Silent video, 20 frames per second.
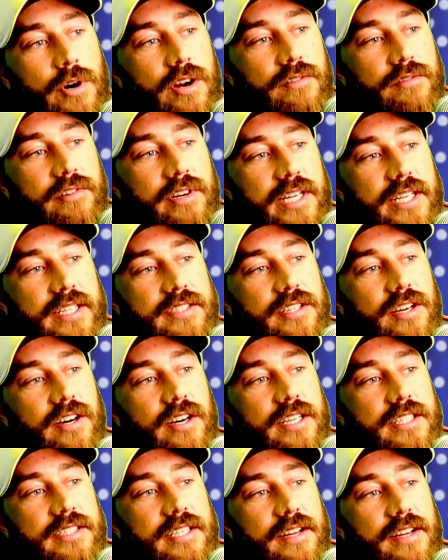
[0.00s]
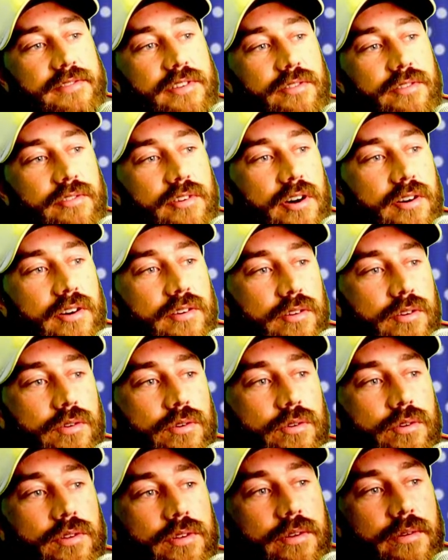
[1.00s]
rear tyres have to roll
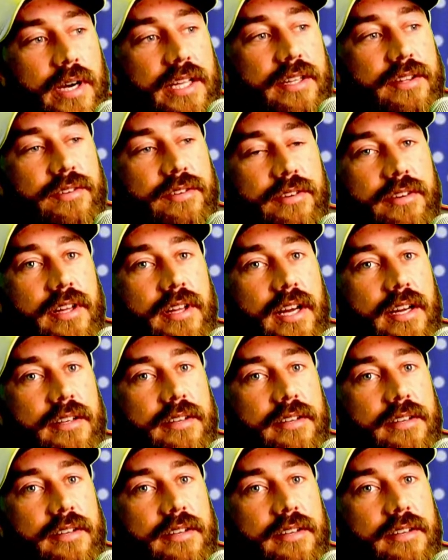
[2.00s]
all the way through that.